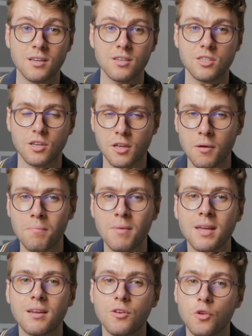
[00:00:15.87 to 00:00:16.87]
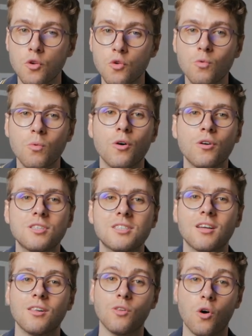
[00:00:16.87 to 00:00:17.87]
to commit new words
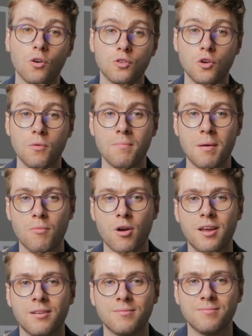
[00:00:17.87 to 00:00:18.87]
to long-term memory.